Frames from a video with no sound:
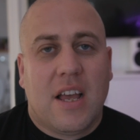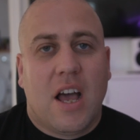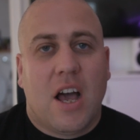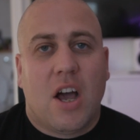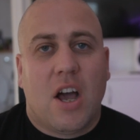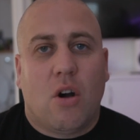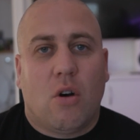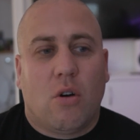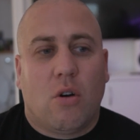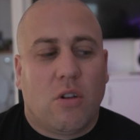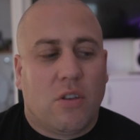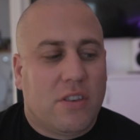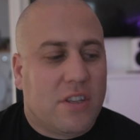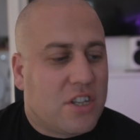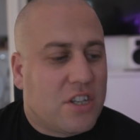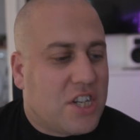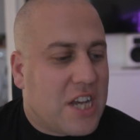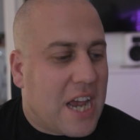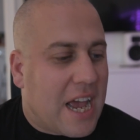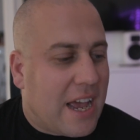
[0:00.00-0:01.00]
or on
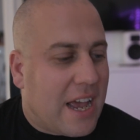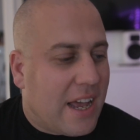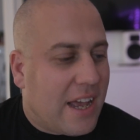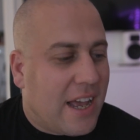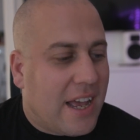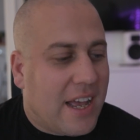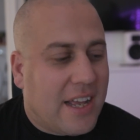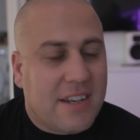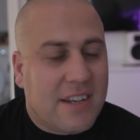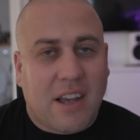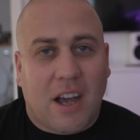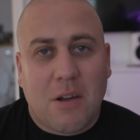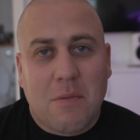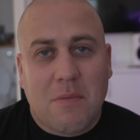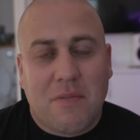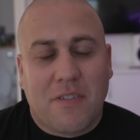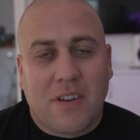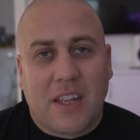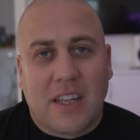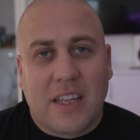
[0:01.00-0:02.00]
the chat, and
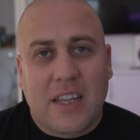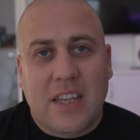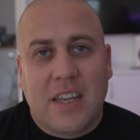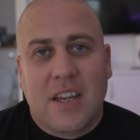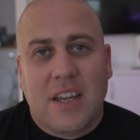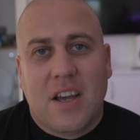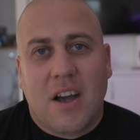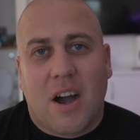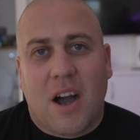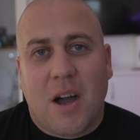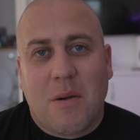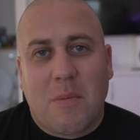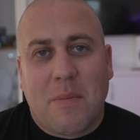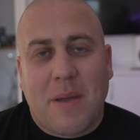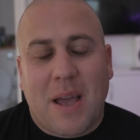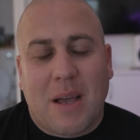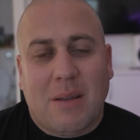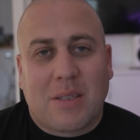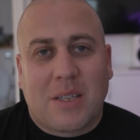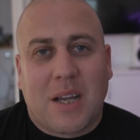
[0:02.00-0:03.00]
hopefully I will
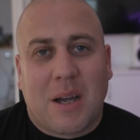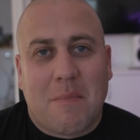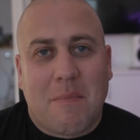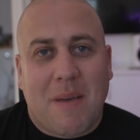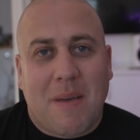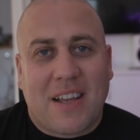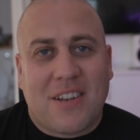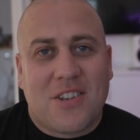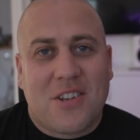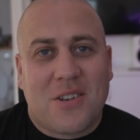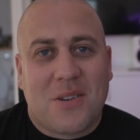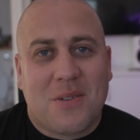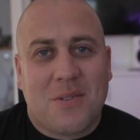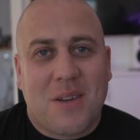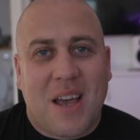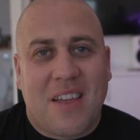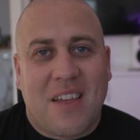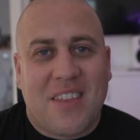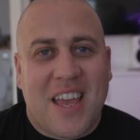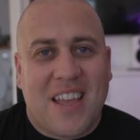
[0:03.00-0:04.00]
be able to come back to you
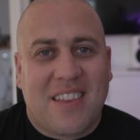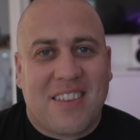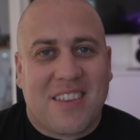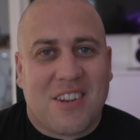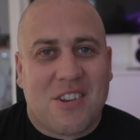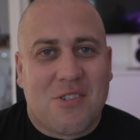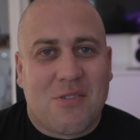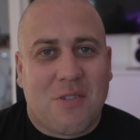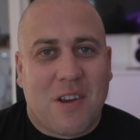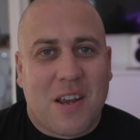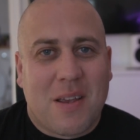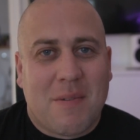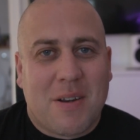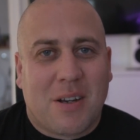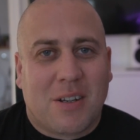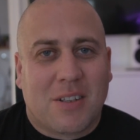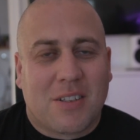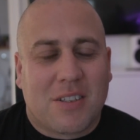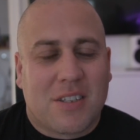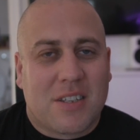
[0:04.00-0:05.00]
at the end of the stream and
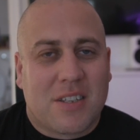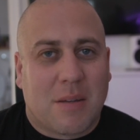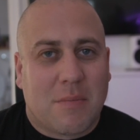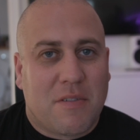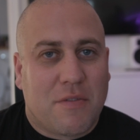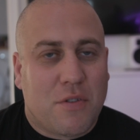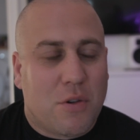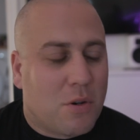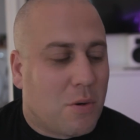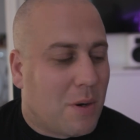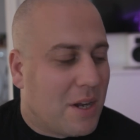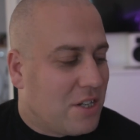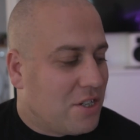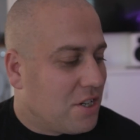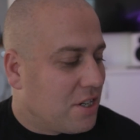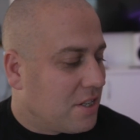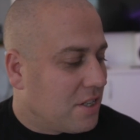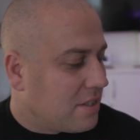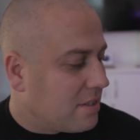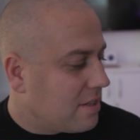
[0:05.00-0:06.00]
answer some of your
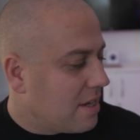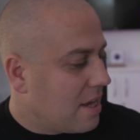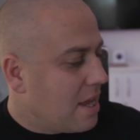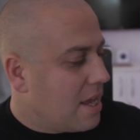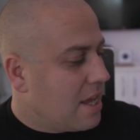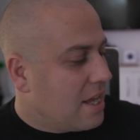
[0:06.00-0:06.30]
questions.